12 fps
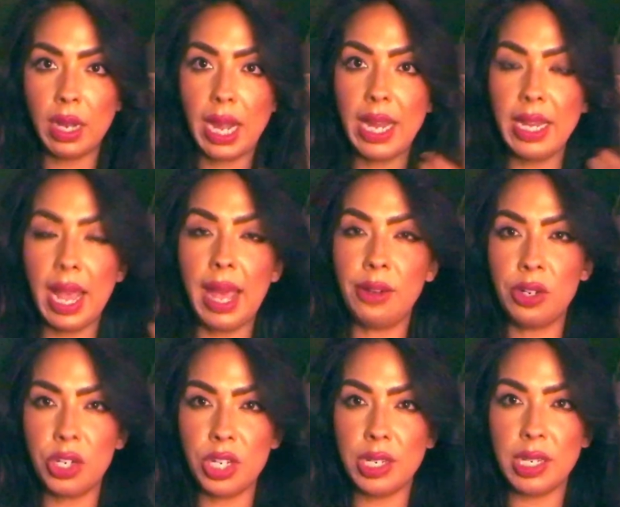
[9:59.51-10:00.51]
kind of
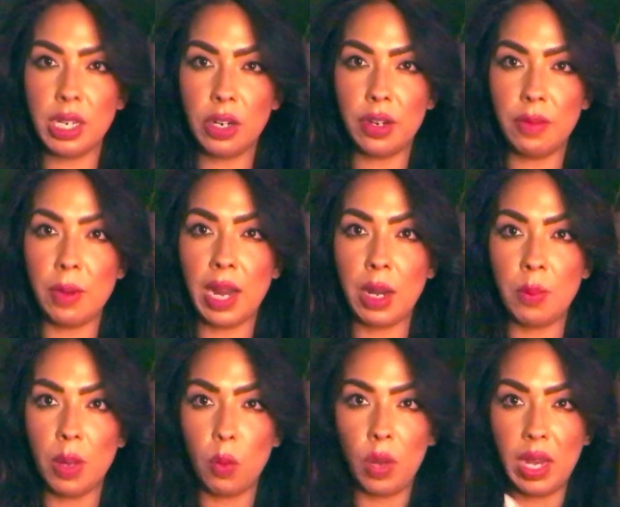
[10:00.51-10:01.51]
energies in your
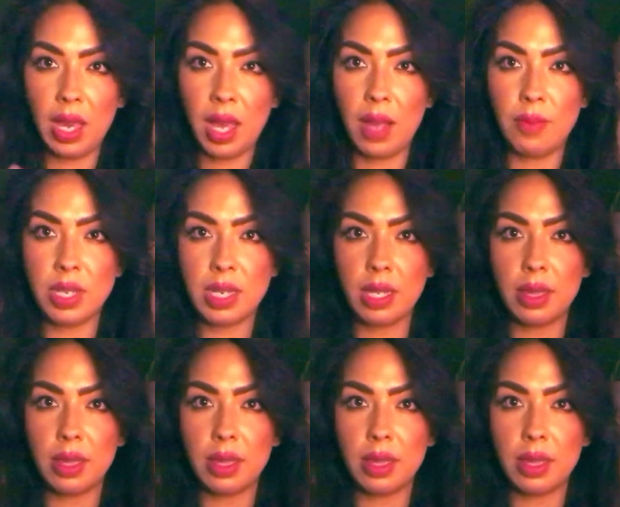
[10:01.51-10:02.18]
environment when it comes to